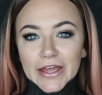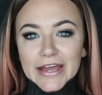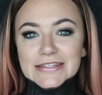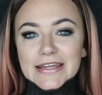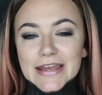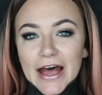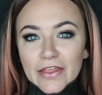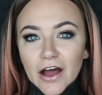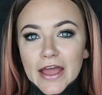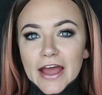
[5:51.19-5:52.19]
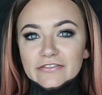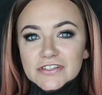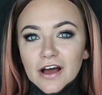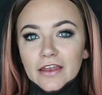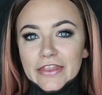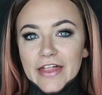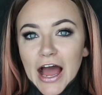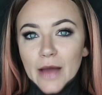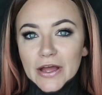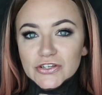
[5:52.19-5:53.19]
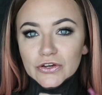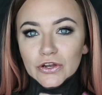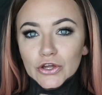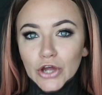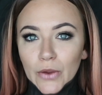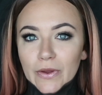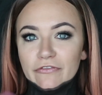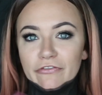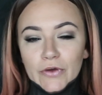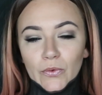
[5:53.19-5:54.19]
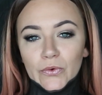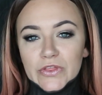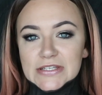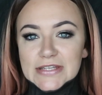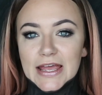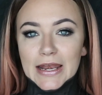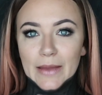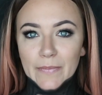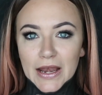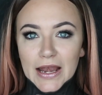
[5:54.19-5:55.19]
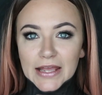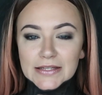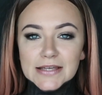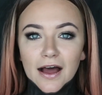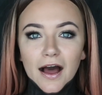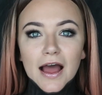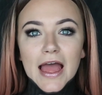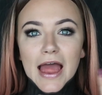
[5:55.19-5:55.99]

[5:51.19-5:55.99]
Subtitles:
Okay, so now that I have done that, I'm actually gonna go and fill all this in a bit later